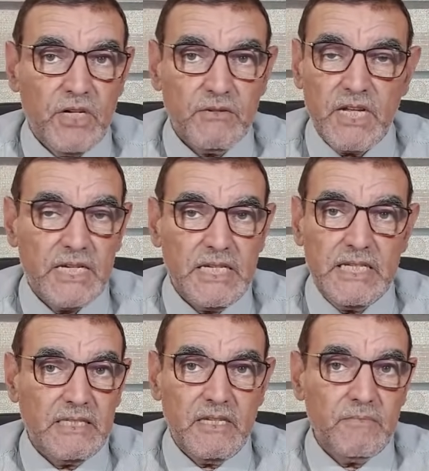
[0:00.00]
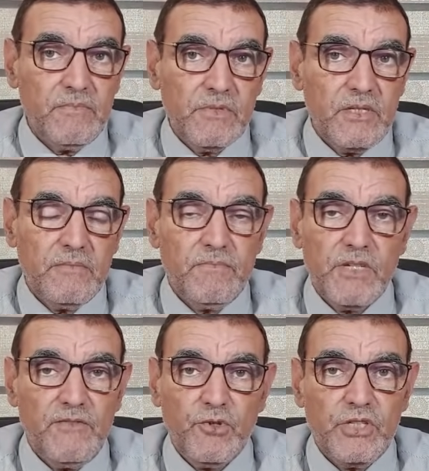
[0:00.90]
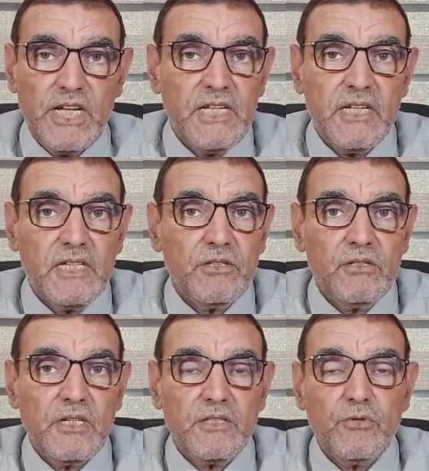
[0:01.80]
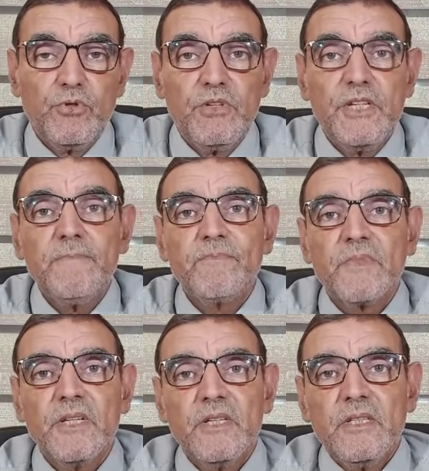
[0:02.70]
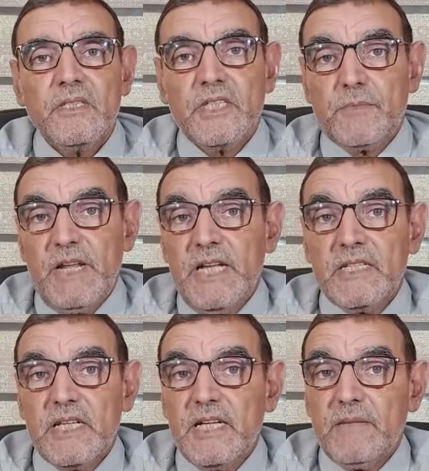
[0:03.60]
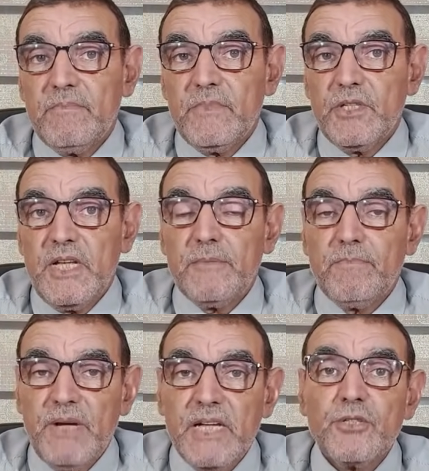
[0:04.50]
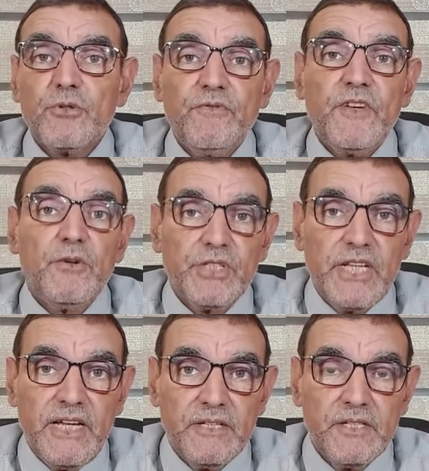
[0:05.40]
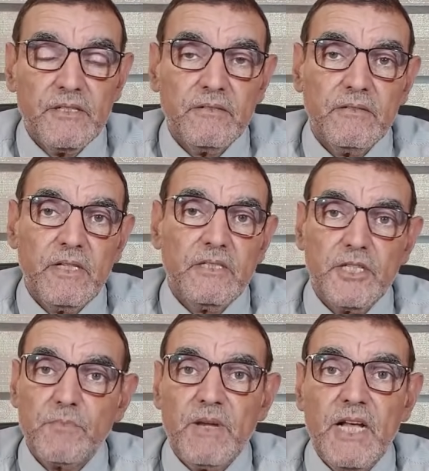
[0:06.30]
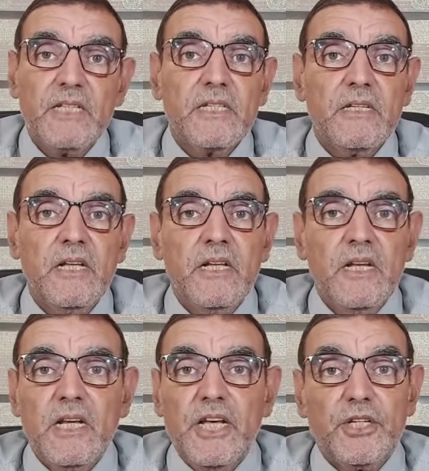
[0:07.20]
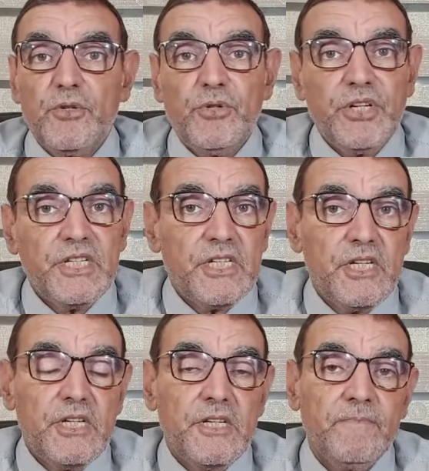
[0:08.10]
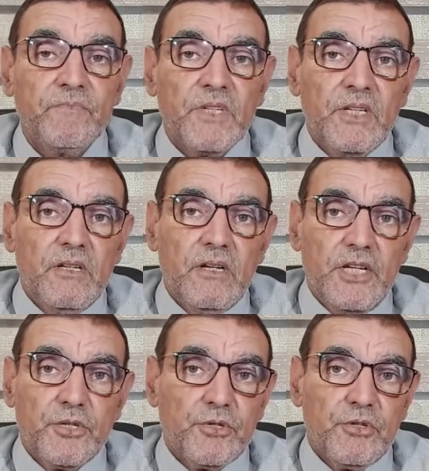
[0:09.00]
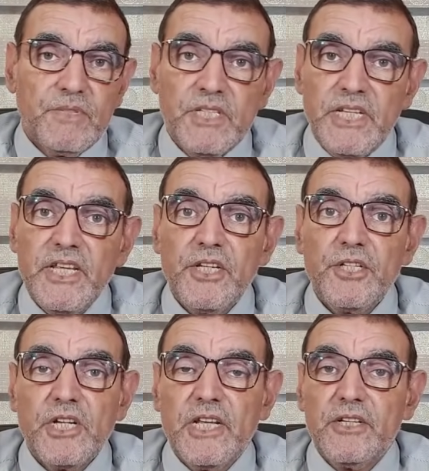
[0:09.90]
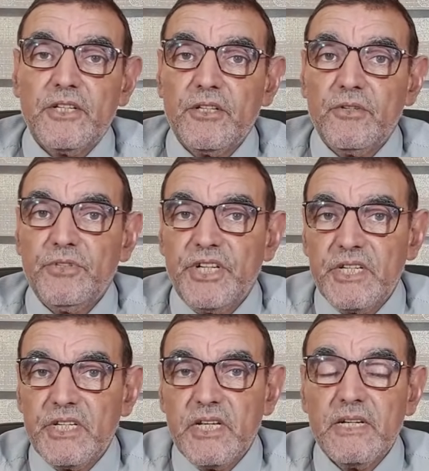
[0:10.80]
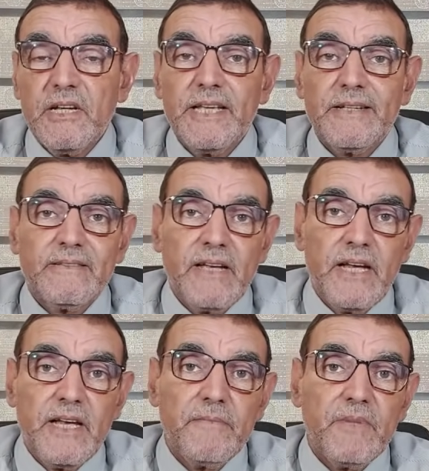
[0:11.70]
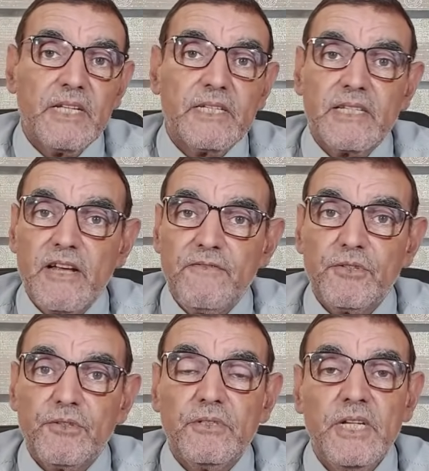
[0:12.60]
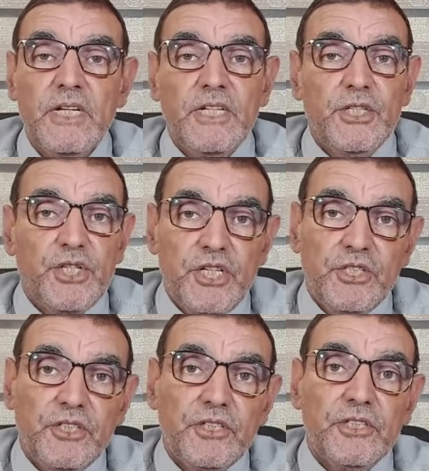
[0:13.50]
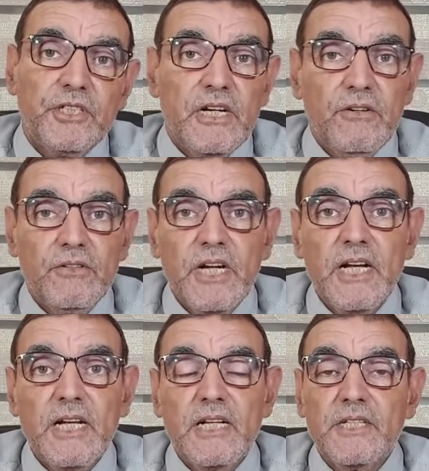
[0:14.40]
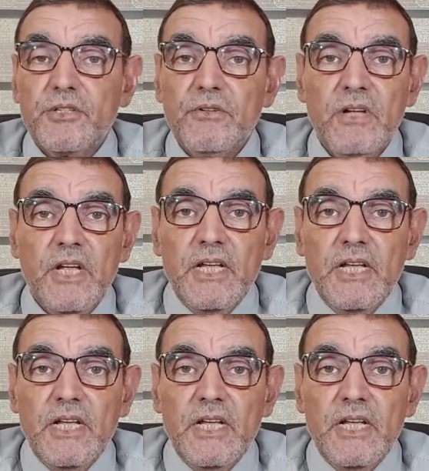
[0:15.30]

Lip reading: can eat them every day and usually. These plants are part of our diet. These plants, like green tea, like some sage, like oregano, like thyme, like saffron, ginger, galonga, and so